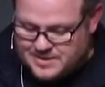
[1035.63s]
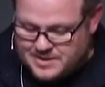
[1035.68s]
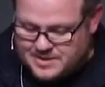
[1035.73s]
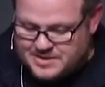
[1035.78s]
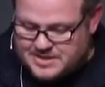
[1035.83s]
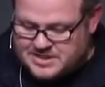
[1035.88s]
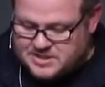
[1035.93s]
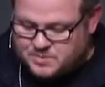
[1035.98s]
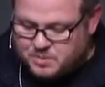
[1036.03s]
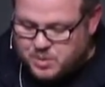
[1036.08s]

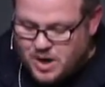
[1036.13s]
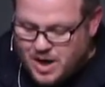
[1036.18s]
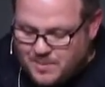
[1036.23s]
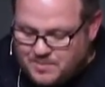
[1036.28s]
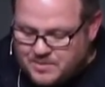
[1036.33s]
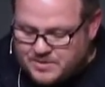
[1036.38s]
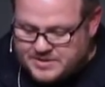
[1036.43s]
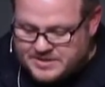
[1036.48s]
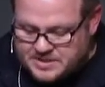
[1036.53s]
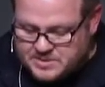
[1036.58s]
this
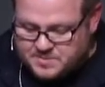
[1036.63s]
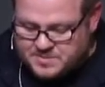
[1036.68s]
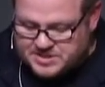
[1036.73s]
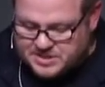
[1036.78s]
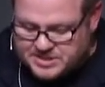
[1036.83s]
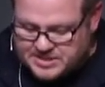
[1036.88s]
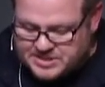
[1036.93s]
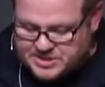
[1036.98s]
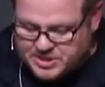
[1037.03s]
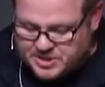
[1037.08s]
proper
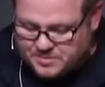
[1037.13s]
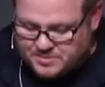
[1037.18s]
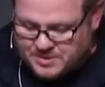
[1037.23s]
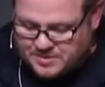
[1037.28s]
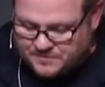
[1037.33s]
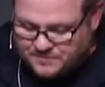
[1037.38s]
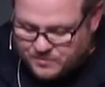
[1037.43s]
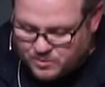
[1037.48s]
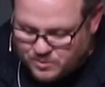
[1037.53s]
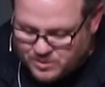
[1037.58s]
disposition
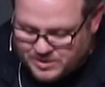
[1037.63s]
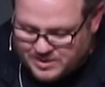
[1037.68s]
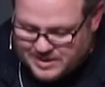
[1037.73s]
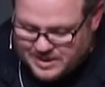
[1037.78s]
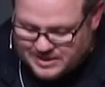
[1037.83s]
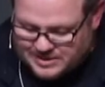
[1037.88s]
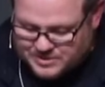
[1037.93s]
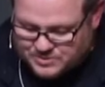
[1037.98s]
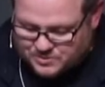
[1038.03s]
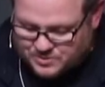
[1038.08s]
before
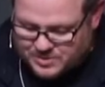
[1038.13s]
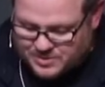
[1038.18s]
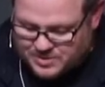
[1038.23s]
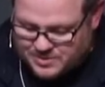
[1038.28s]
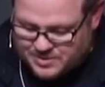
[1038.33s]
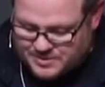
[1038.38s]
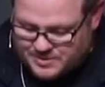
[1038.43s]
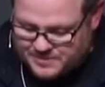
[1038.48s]
God's word